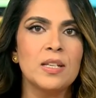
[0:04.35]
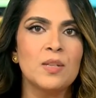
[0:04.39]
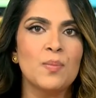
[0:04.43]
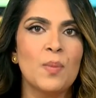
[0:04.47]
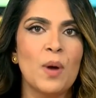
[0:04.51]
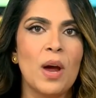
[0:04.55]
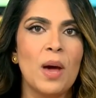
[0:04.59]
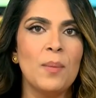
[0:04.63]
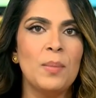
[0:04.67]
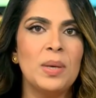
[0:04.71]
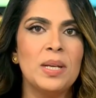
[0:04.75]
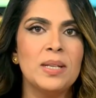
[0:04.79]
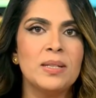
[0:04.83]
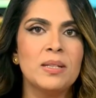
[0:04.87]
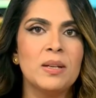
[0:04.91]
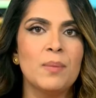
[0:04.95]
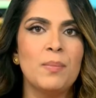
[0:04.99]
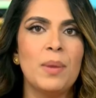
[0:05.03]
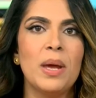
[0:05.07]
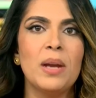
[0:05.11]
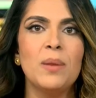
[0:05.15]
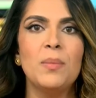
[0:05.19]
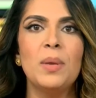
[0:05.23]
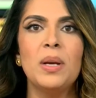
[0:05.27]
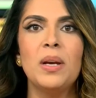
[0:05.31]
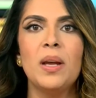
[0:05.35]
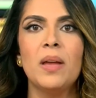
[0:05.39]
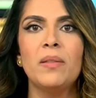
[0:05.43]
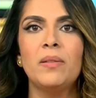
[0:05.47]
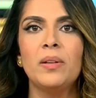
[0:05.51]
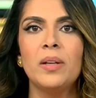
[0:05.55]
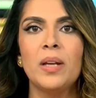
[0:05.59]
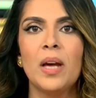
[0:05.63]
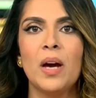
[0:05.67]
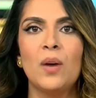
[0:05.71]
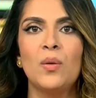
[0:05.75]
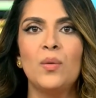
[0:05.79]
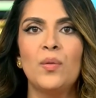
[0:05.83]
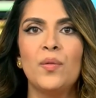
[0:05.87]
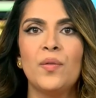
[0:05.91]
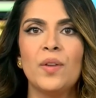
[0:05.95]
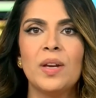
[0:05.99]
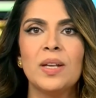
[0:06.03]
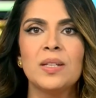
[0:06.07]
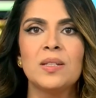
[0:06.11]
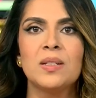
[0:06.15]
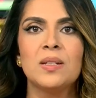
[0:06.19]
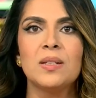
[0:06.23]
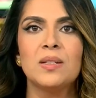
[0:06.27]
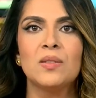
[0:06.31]
Prime Minister Benjamin Netanyahu
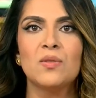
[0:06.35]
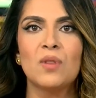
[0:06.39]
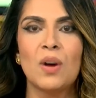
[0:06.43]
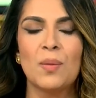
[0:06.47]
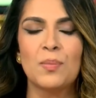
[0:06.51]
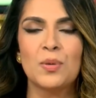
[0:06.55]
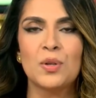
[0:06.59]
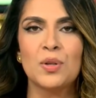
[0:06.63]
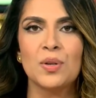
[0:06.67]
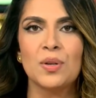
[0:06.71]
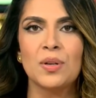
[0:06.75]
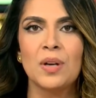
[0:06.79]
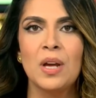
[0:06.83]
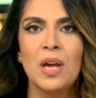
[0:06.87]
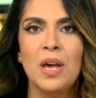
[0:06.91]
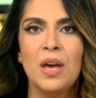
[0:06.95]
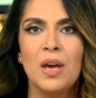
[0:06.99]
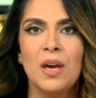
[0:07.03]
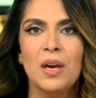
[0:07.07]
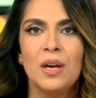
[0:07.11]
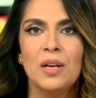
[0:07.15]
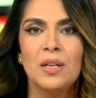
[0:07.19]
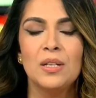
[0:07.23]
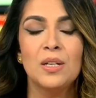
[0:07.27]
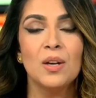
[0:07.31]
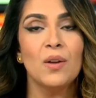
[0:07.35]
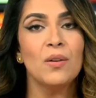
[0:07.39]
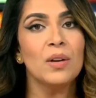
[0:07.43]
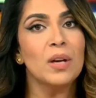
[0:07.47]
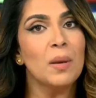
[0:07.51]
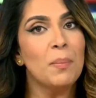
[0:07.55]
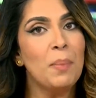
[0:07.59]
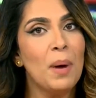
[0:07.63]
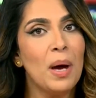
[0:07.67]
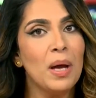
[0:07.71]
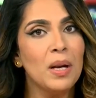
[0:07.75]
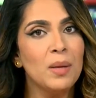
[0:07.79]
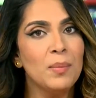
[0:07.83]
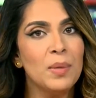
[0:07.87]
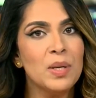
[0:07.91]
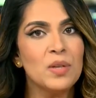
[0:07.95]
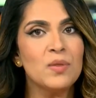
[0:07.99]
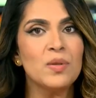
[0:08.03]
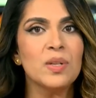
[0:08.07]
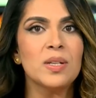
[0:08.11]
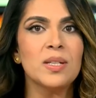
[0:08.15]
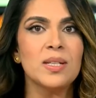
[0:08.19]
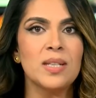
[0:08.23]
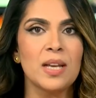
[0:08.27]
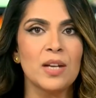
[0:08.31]
faced disruption during a
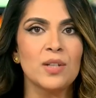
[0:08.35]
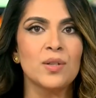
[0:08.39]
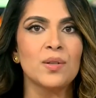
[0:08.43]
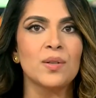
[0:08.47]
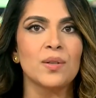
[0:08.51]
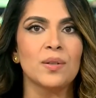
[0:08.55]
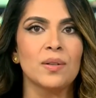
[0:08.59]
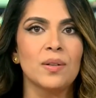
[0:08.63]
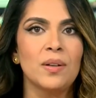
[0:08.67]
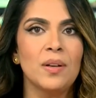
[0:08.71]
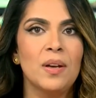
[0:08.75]
parliamentary session.